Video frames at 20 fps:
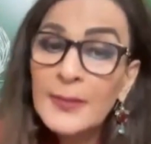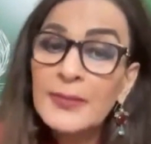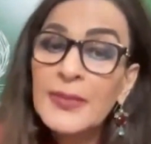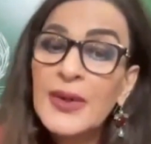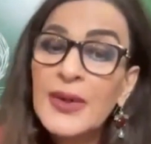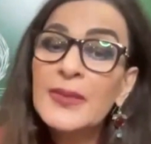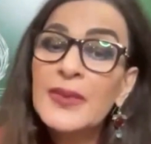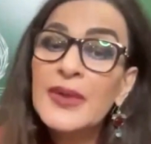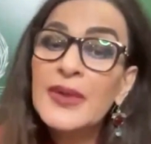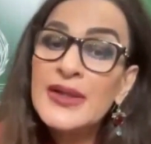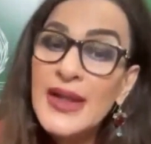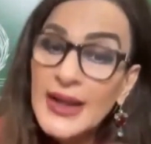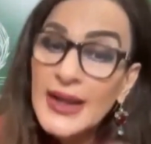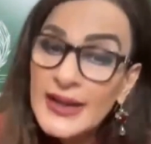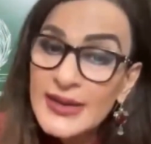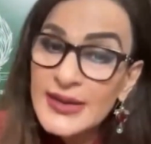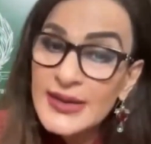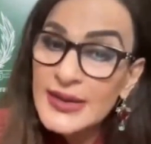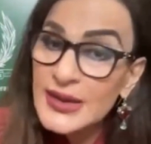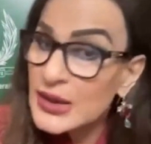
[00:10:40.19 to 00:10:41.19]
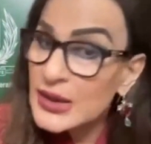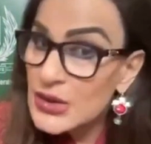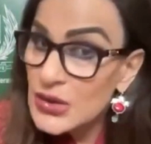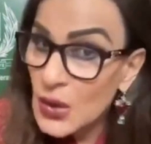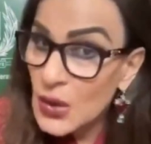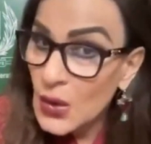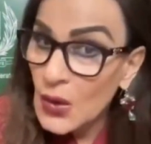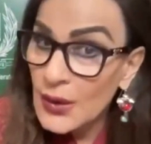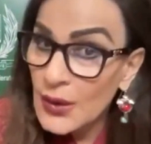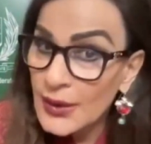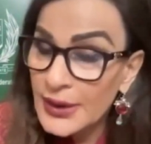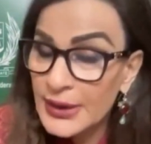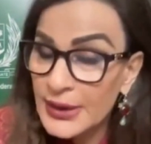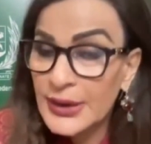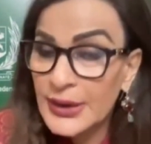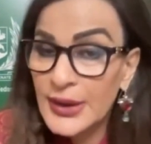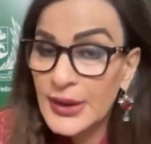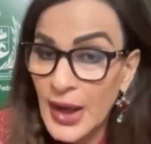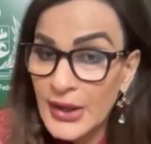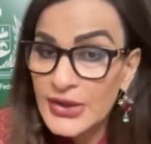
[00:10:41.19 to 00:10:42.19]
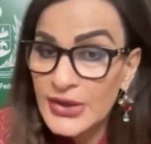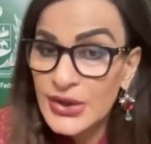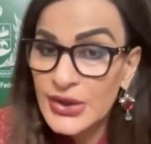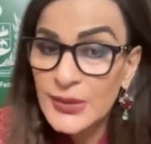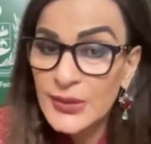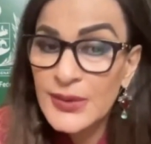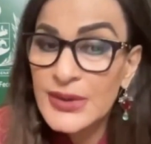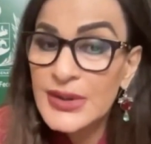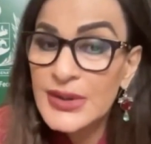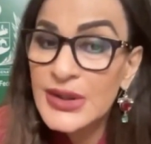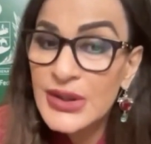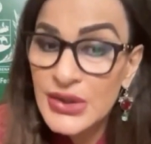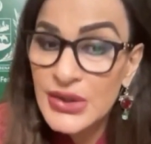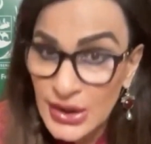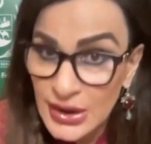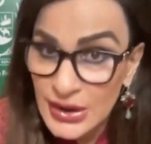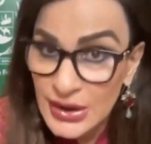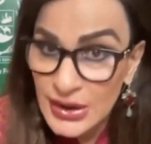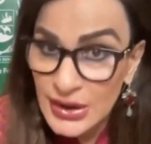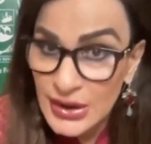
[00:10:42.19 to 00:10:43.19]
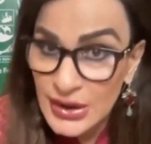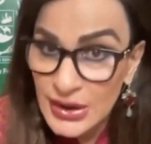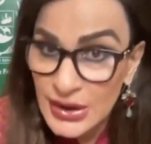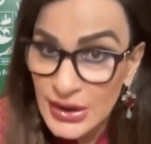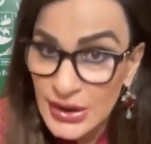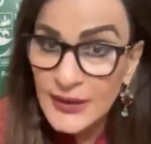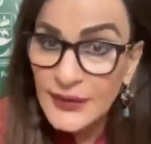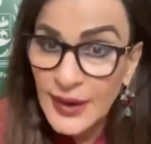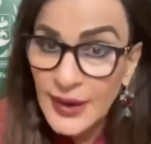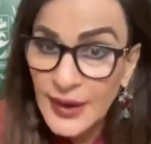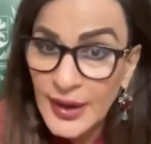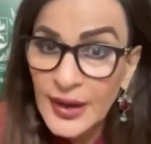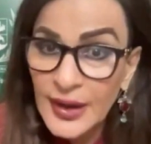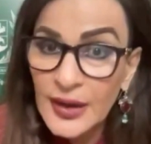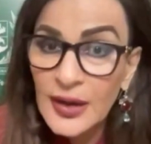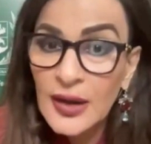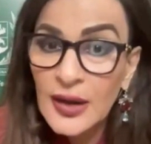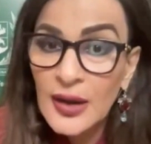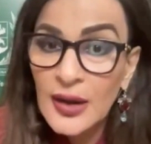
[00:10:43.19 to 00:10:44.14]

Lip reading: maybe next year's Lahore and Karachi will see changes in their